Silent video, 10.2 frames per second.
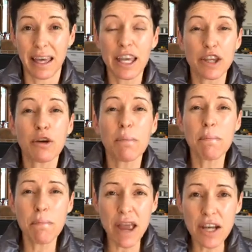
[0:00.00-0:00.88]
Can you
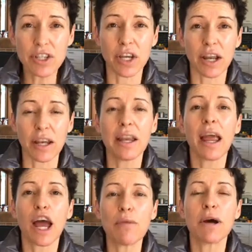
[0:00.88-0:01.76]
imagine
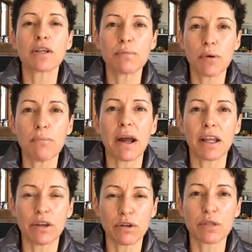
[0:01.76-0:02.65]
how much more
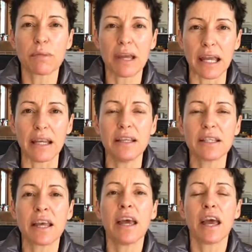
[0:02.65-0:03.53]
money you
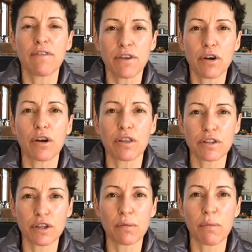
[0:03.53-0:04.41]
spend if you go to the
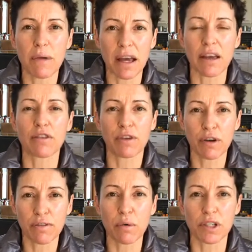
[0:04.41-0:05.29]
supermarket 3
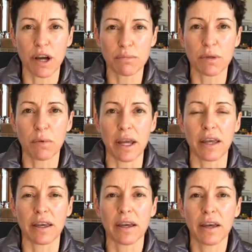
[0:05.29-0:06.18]
or 4 times a
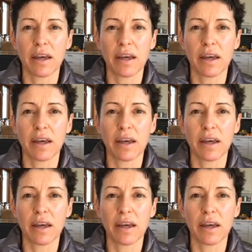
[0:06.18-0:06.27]
week?